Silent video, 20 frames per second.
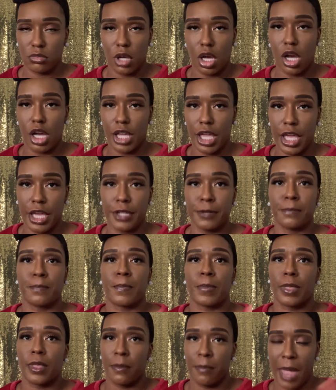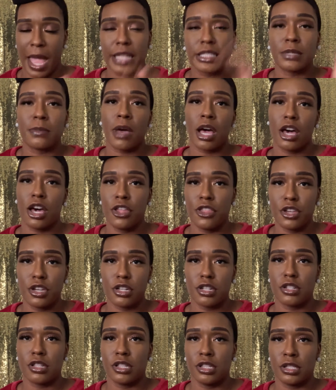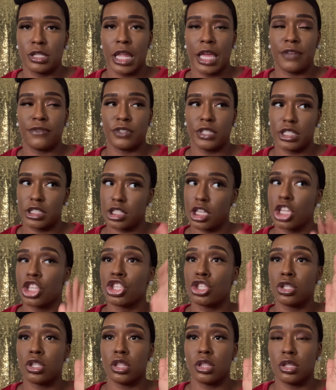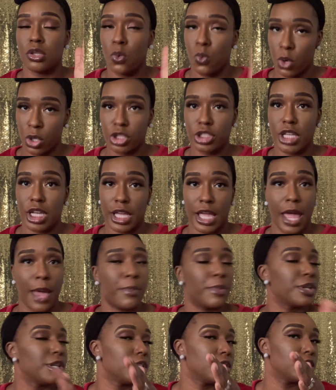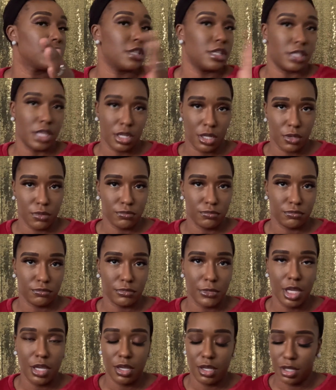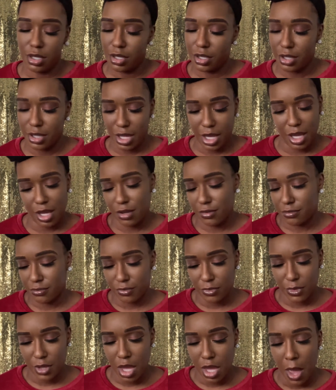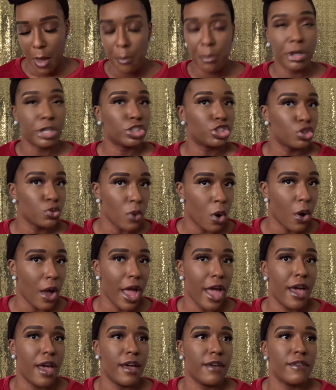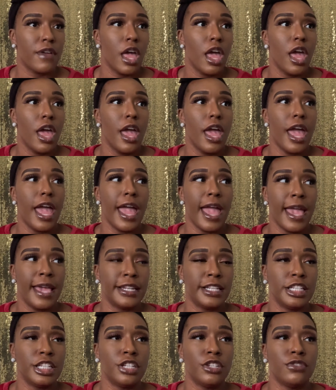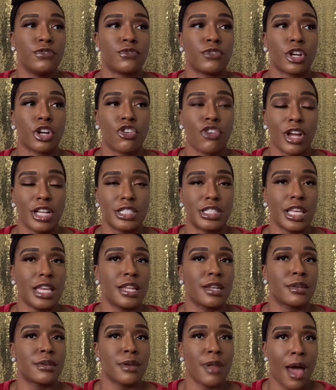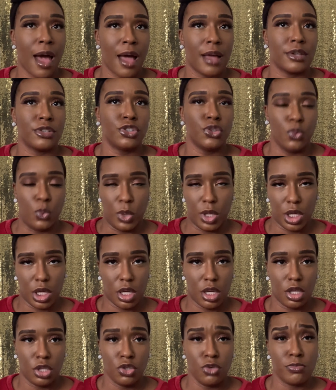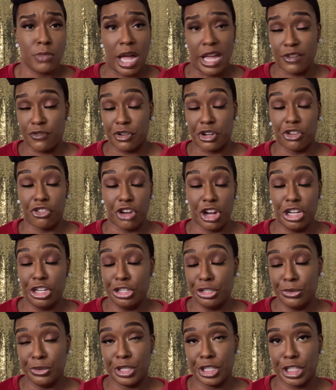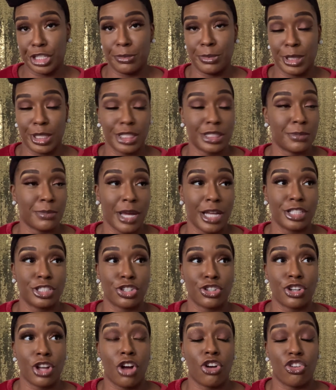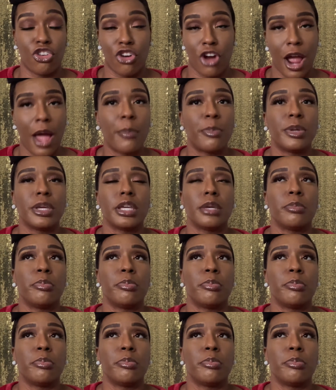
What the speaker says: Again, back to my other life lesson, the worst that can happen is they say no. Like, but you won't have any regrets in not doing it. You might regret doing it because it might turn out crappy,